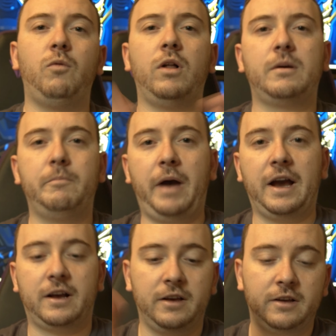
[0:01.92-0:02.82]
Welcome
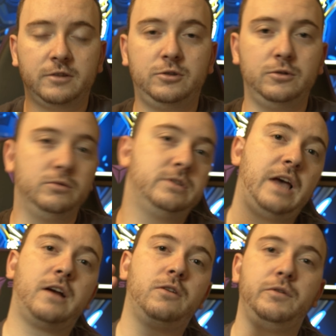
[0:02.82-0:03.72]
back to
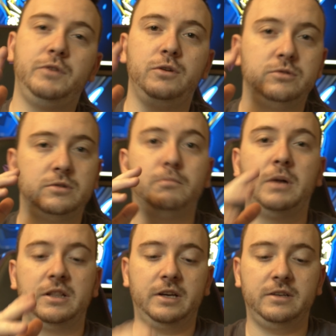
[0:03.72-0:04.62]
Tech Reviews
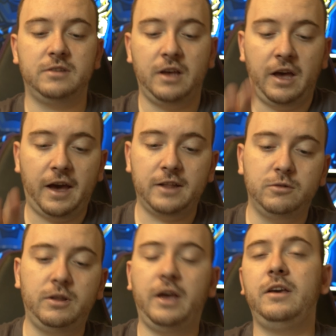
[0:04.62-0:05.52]
Mondays, and
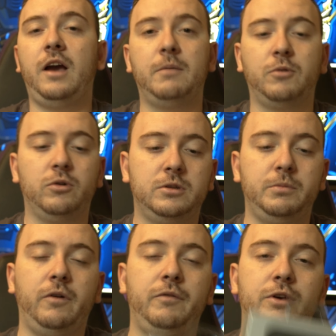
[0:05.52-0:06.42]
today I'm going to
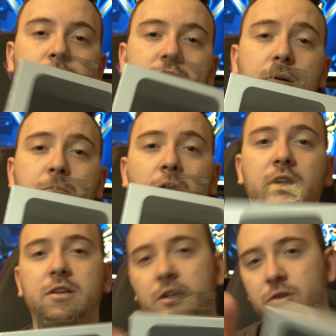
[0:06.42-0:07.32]
be reviewing a
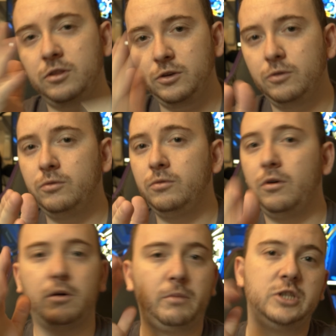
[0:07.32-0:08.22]
product that you
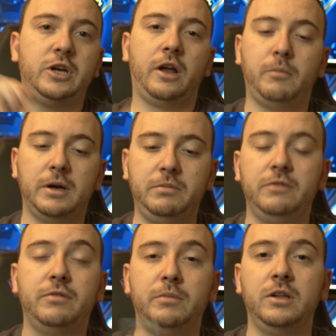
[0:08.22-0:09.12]
on my channel might be
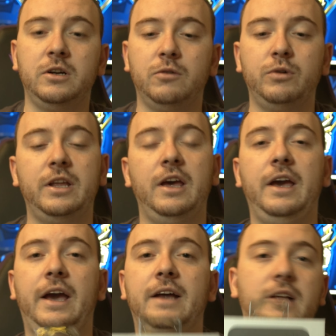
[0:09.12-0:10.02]
familiar with,
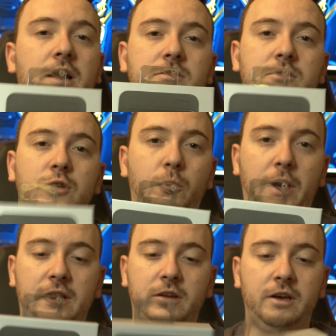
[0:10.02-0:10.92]
and that is
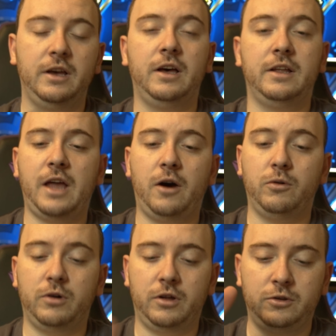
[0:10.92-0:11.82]
Nomad.
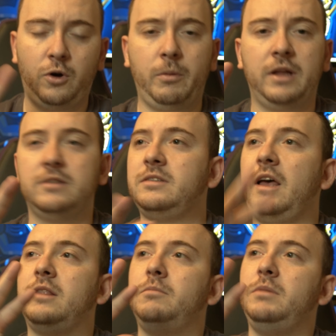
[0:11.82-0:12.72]
Now, Nomad
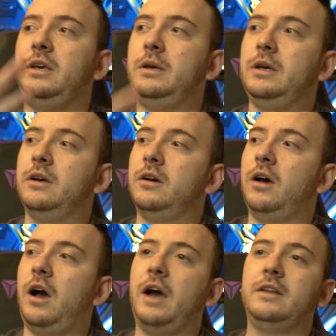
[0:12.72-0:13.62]
sent me
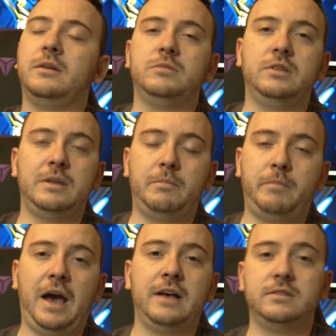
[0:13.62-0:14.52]
items in the
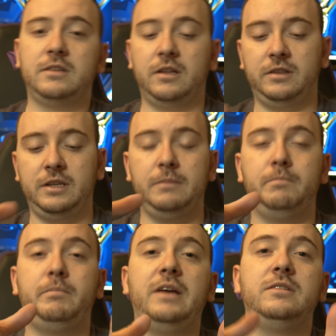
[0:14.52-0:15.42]
past, the
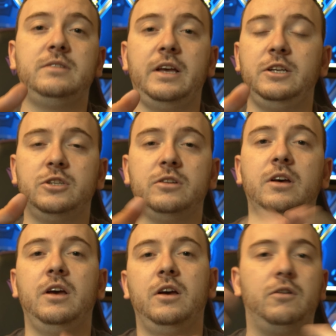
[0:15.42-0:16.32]
Base Station
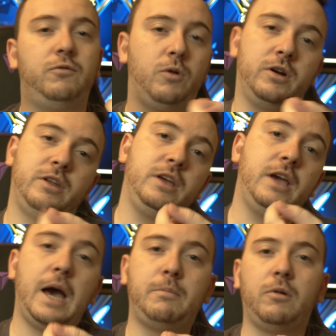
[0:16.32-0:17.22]
for
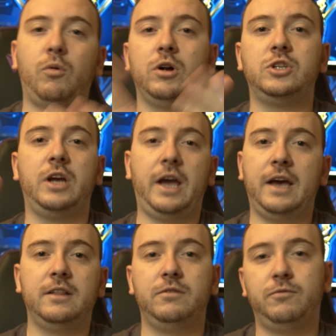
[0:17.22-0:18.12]
the Apple Watch
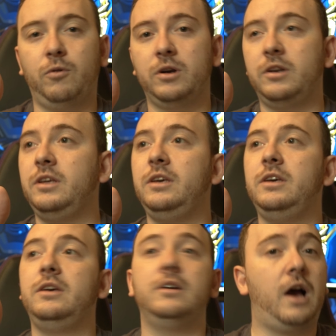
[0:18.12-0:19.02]
and for
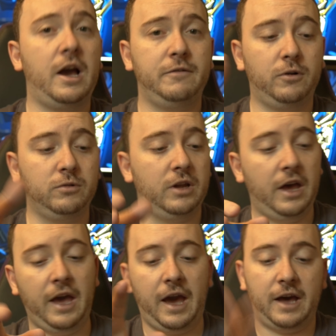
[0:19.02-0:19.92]
the iPhone,
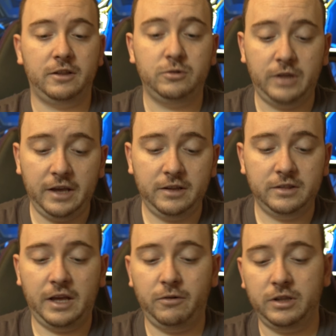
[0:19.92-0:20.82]
and today
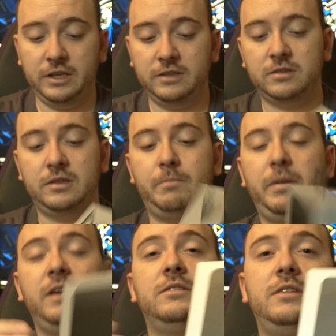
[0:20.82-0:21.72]
they released the
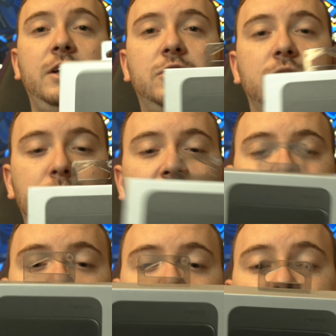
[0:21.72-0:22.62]
Base Station
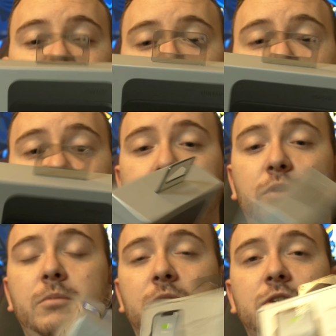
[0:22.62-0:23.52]
Mini, which is meant
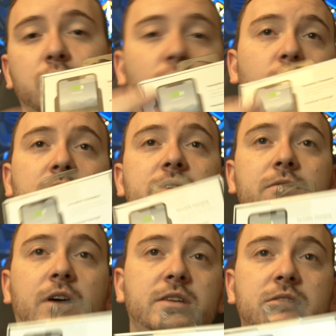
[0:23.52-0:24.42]
pretty much for one
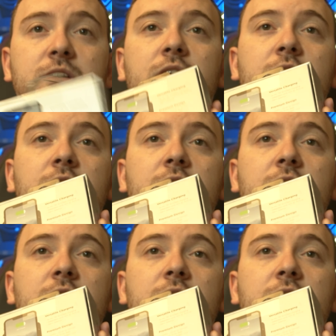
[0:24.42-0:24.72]
device,